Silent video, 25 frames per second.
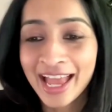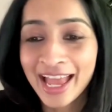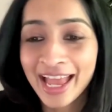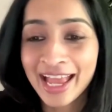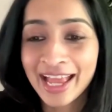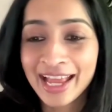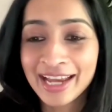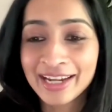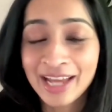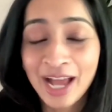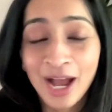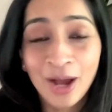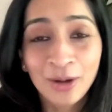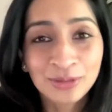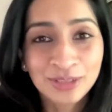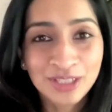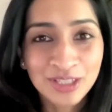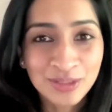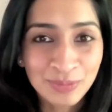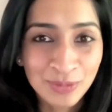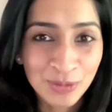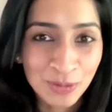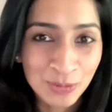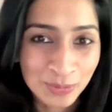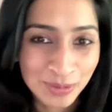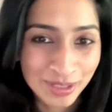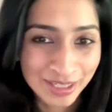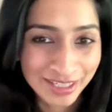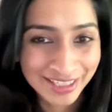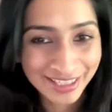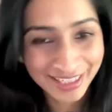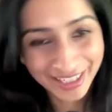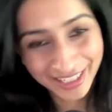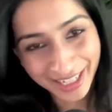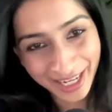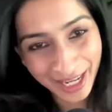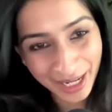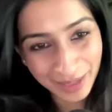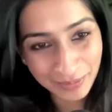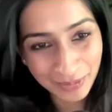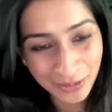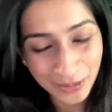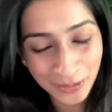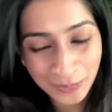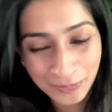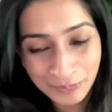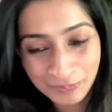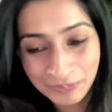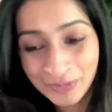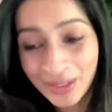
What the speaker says: and how this blueprint can help you.